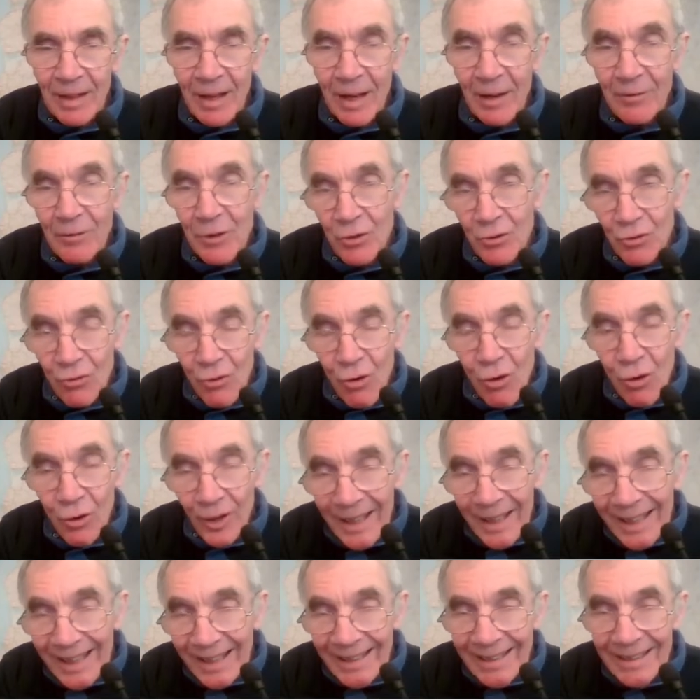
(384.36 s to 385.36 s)
I've just drawn
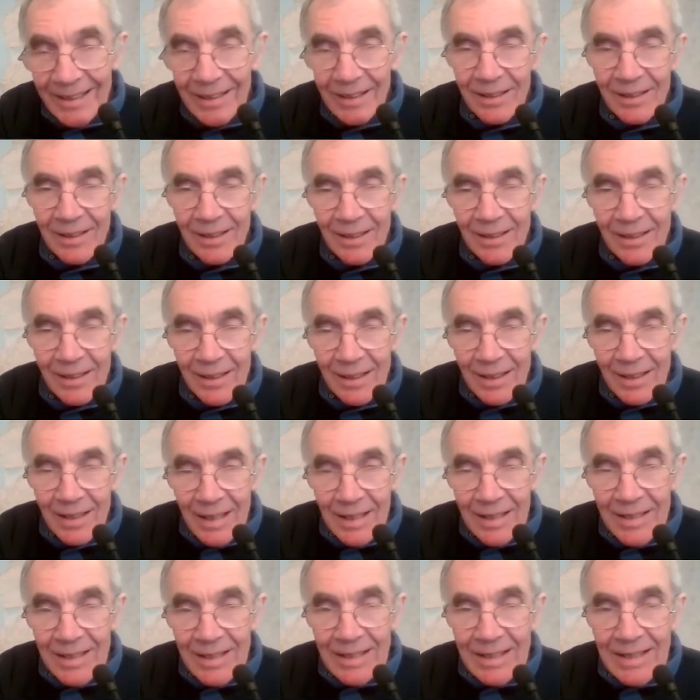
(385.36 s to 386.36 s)
in,
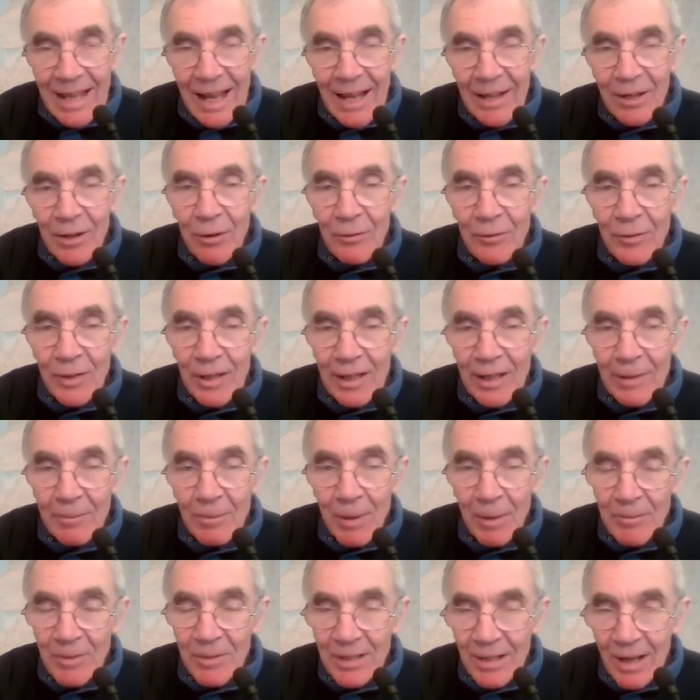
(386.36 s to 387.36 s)
instead of the heat
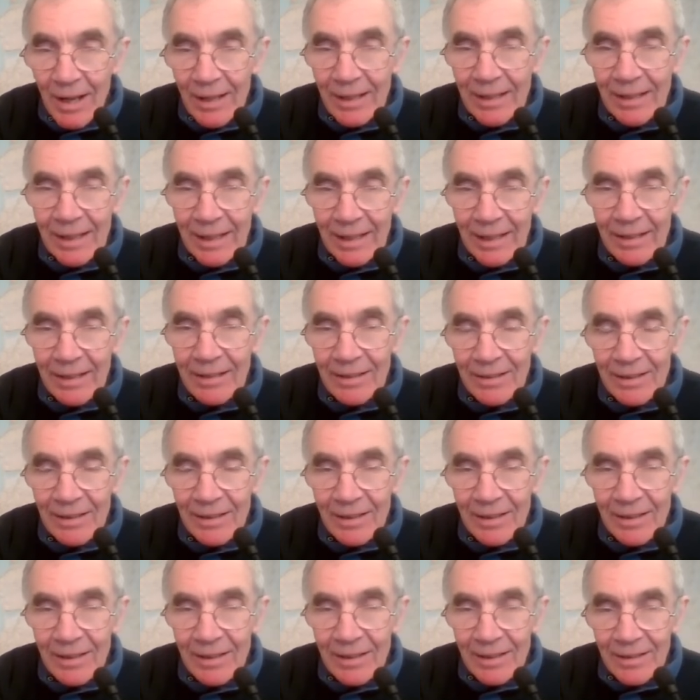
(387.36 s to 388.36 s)
pump cycling
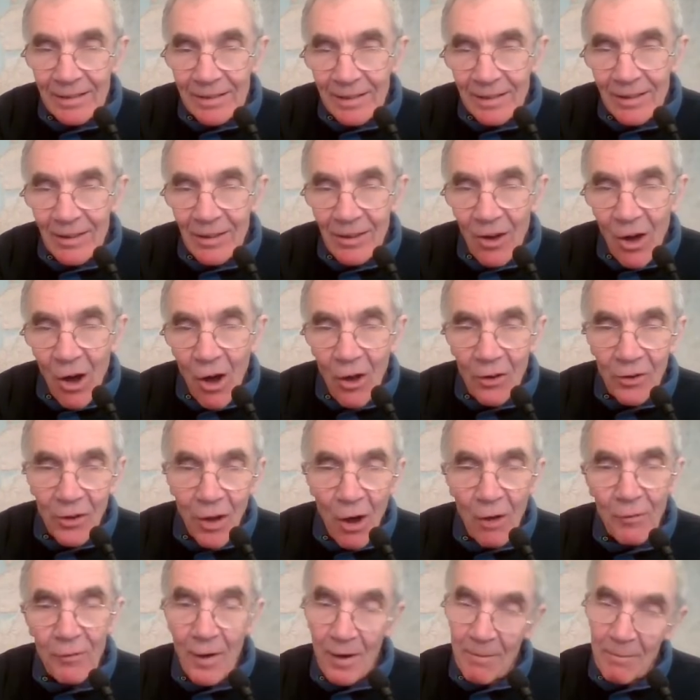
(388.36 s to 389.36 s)
on
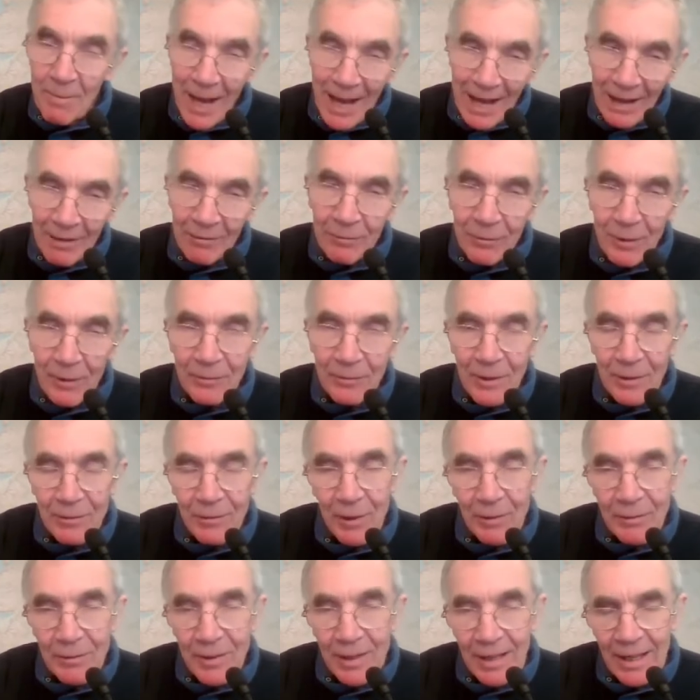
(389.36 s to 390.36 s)
off about 50
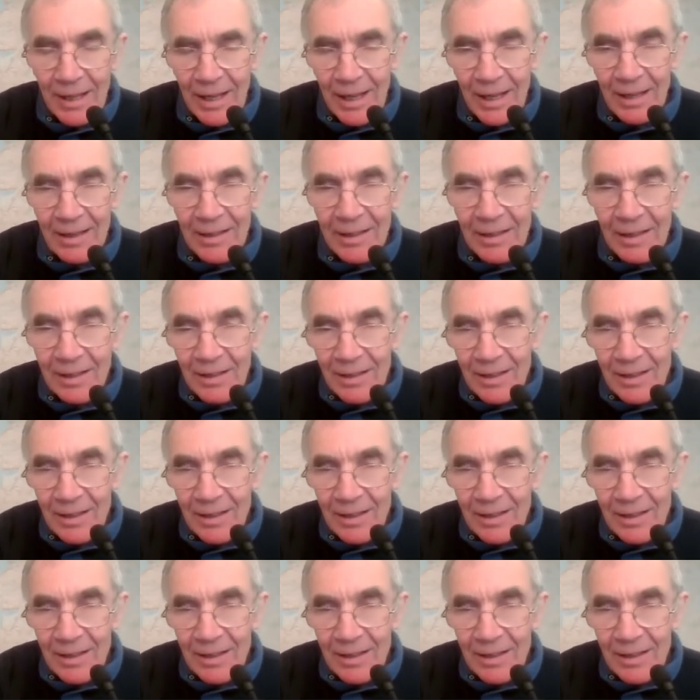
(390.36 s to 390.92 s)
50 here,